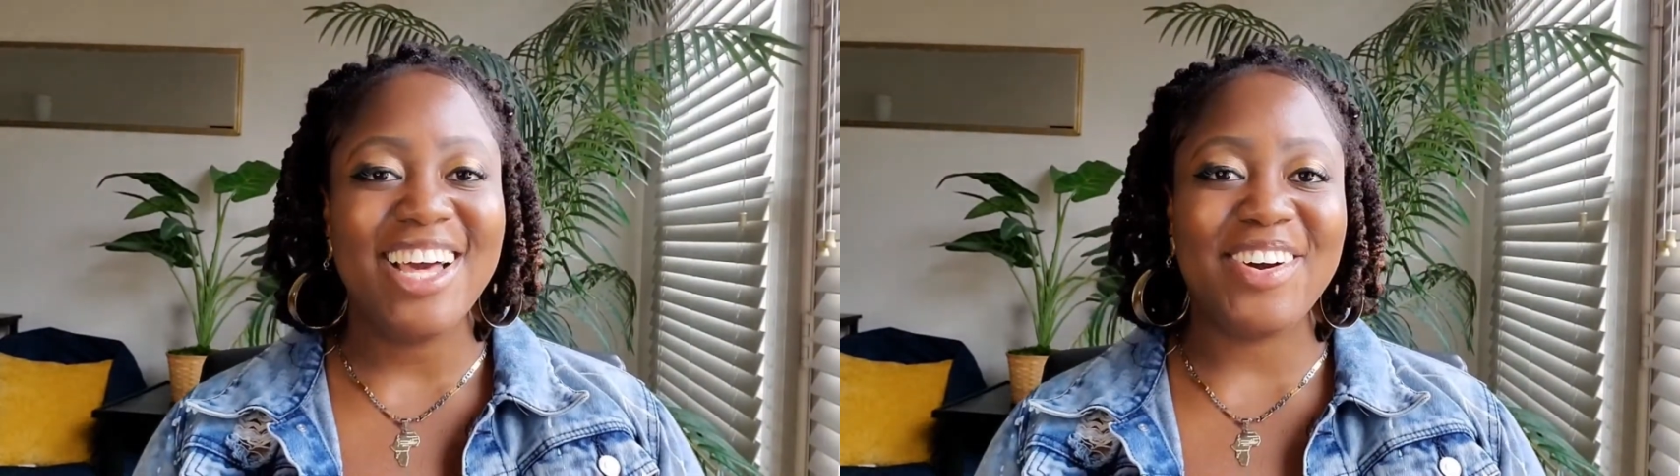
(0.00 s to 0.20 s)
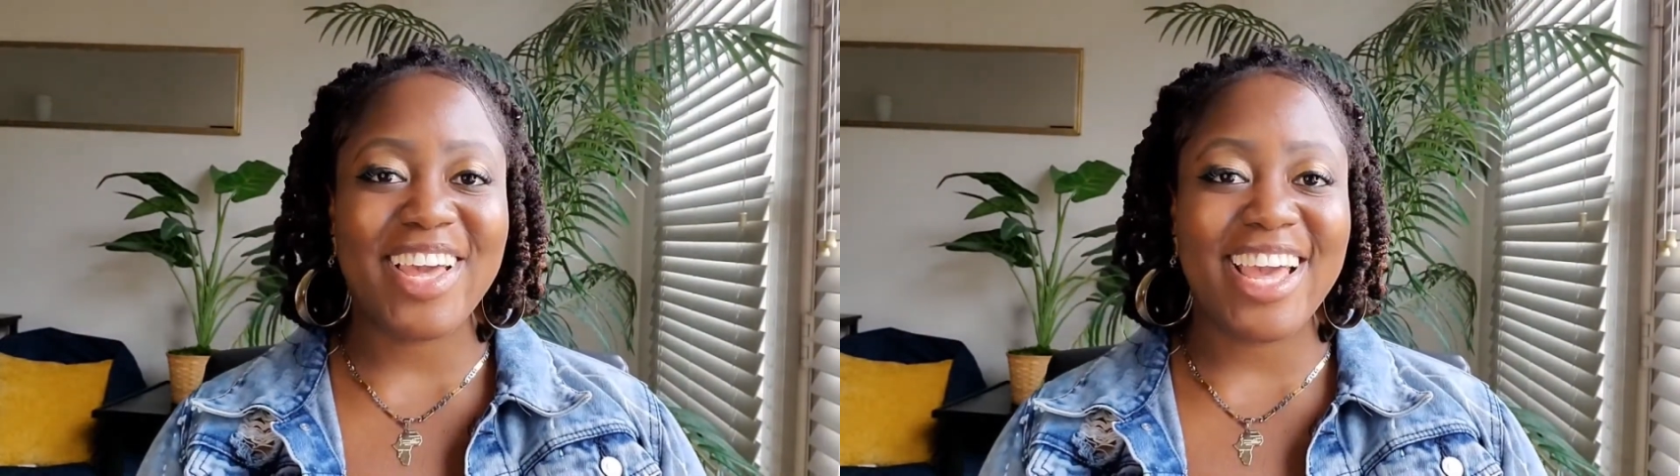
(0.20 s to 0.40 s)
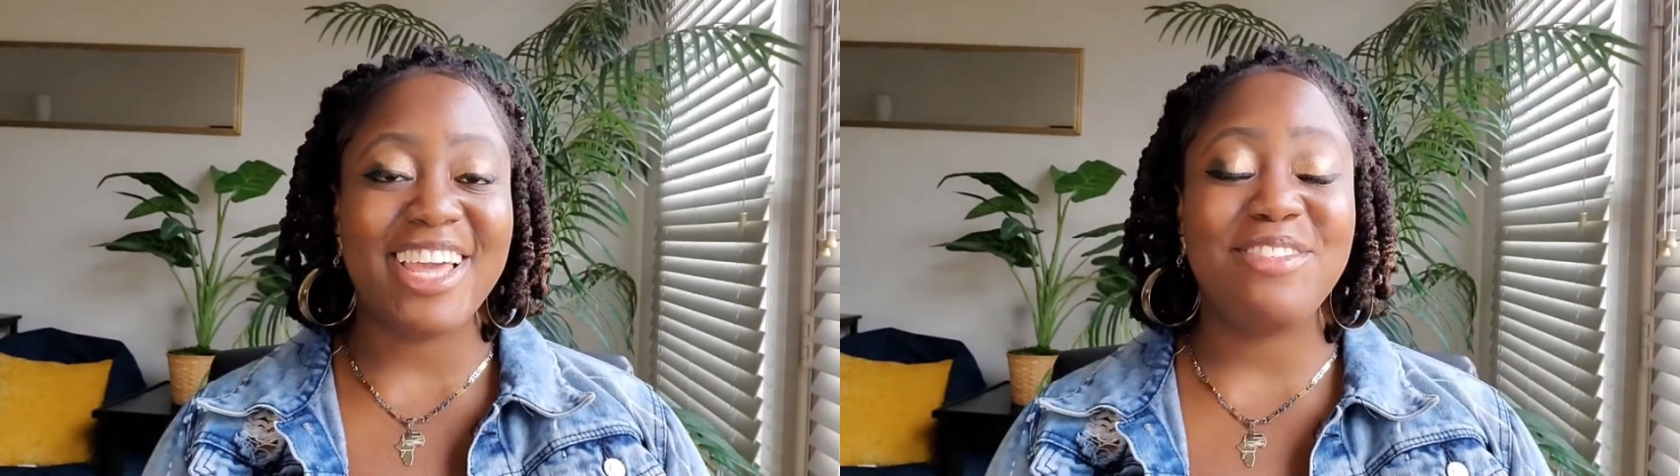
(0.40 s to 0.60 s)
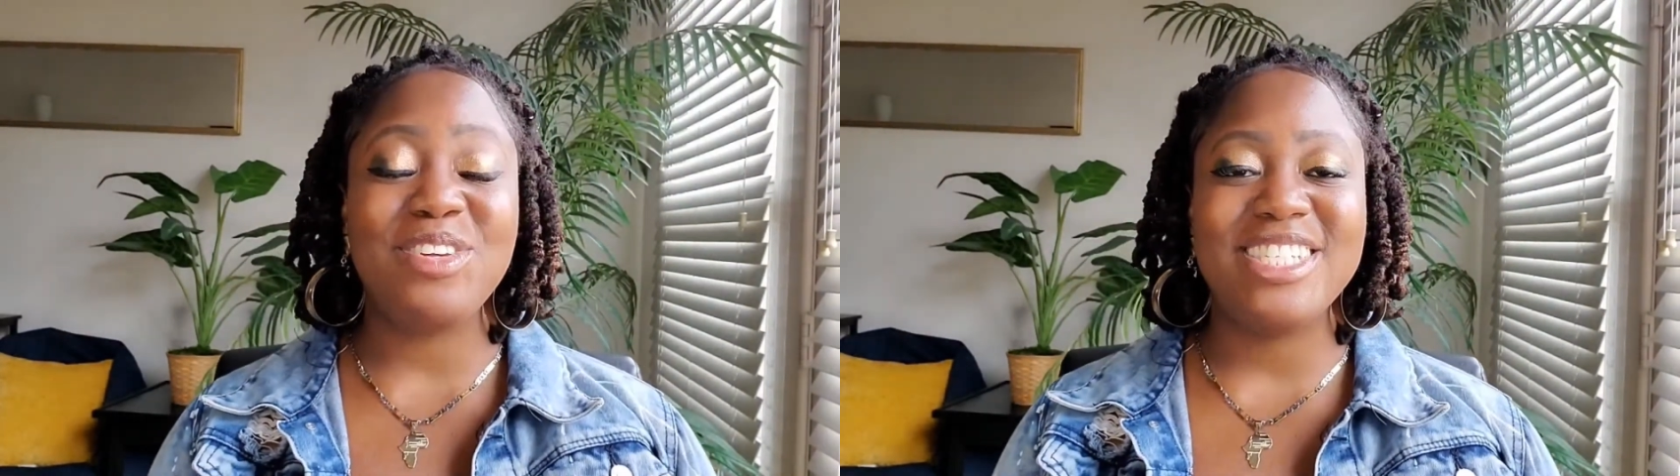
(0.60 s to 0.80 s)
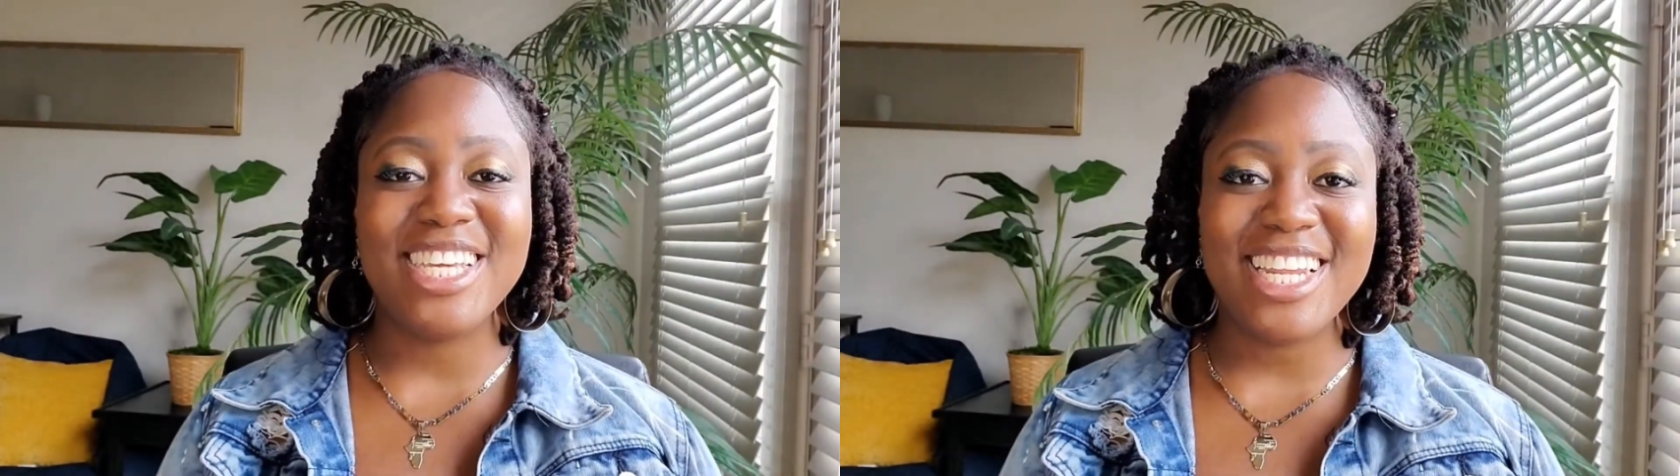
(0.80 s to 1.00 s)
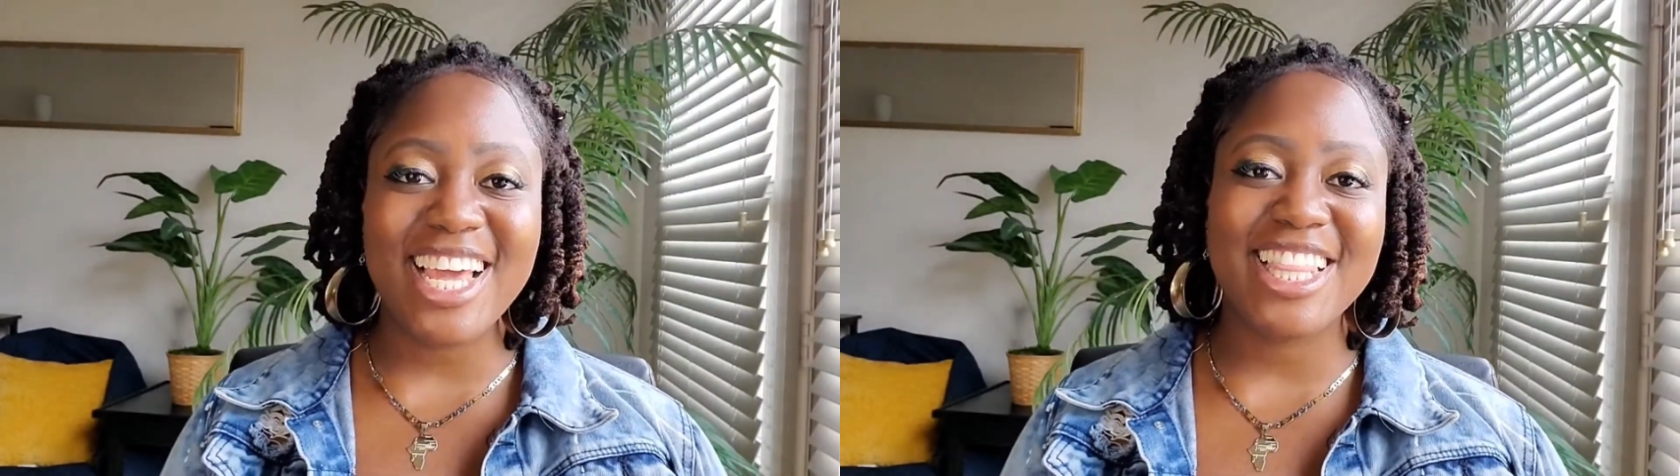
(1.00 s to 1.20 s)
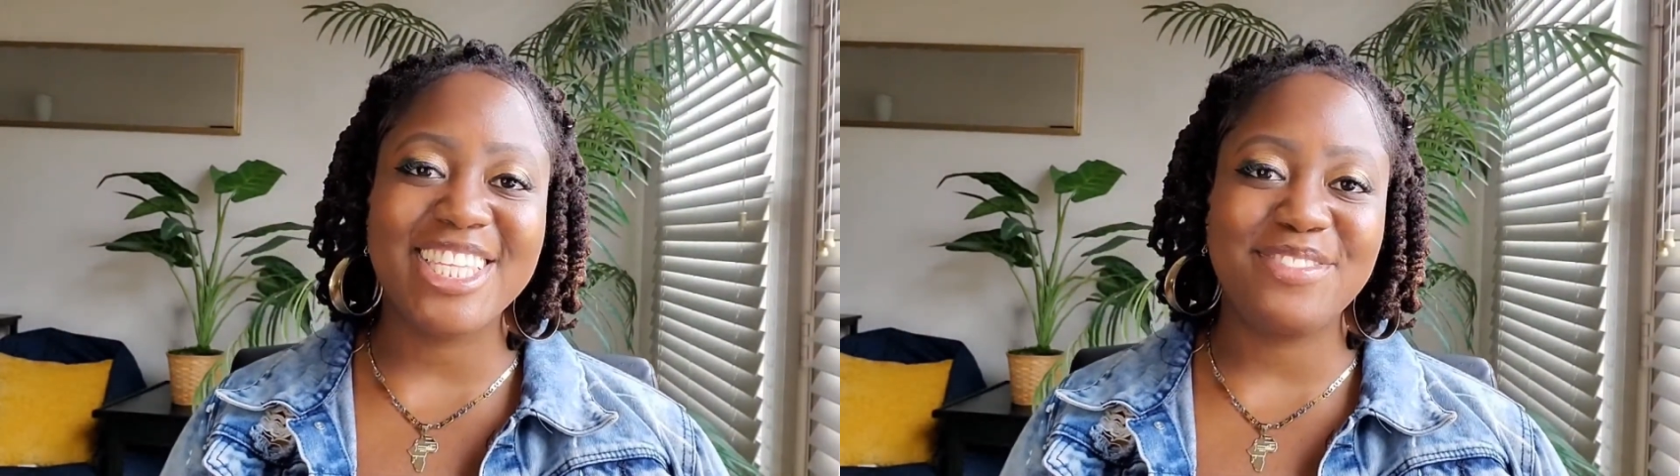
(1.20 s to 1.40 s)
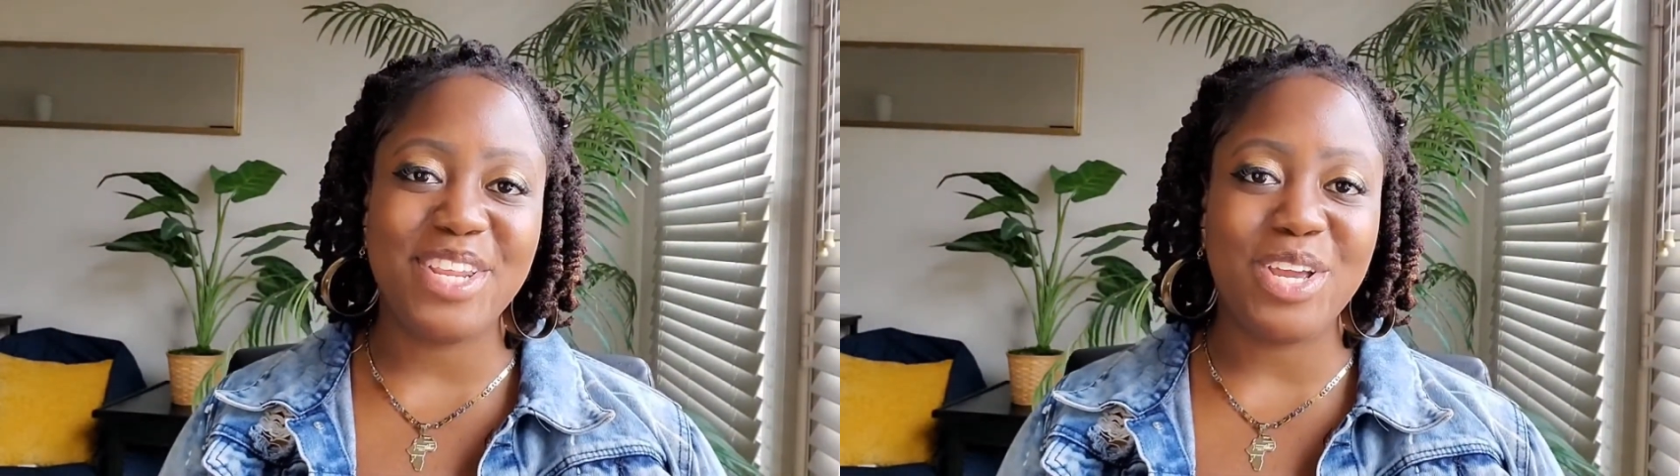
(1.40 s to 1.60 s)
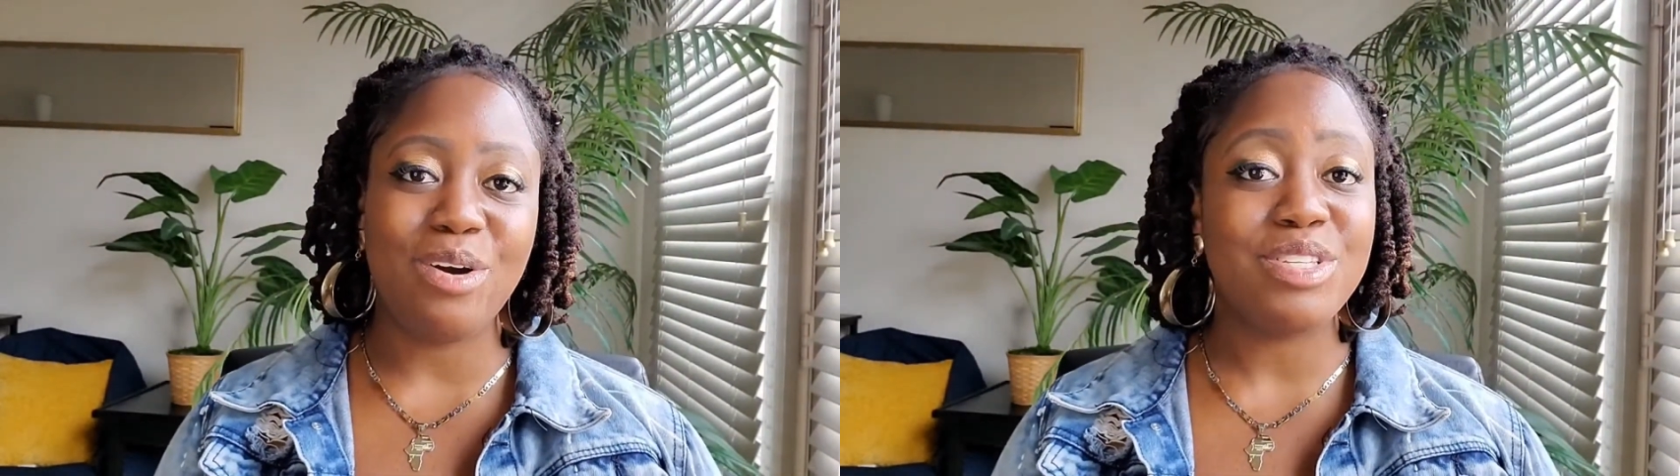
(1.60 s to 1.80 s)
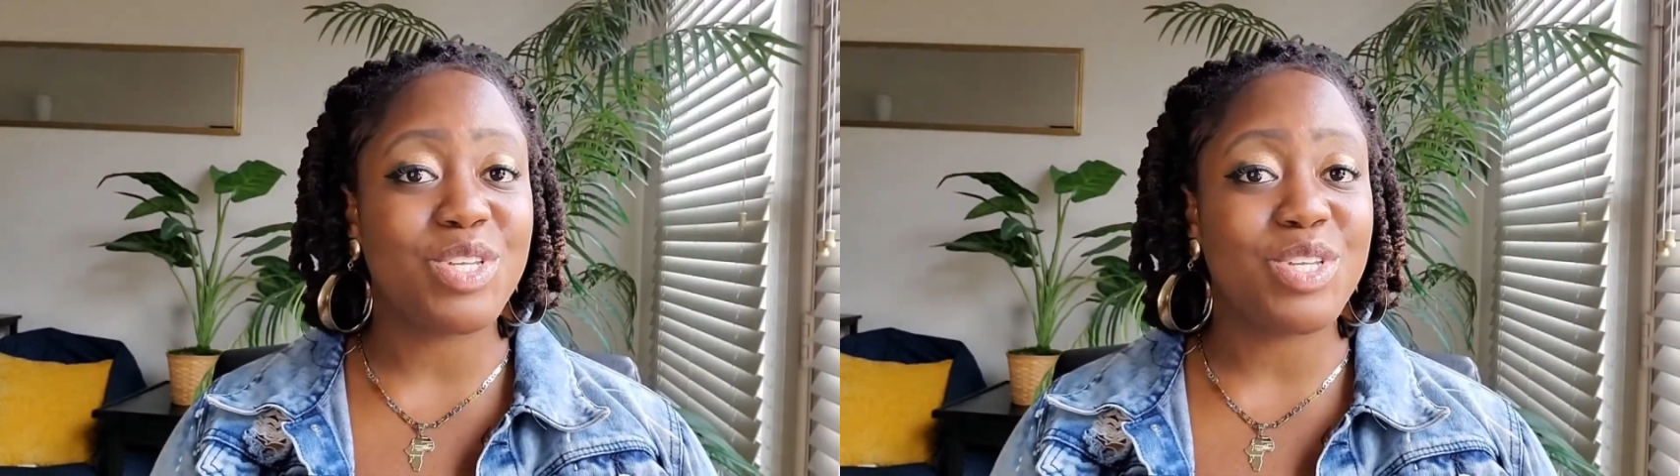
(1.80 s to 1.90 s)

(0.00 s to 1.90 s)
okay? If you did like this video,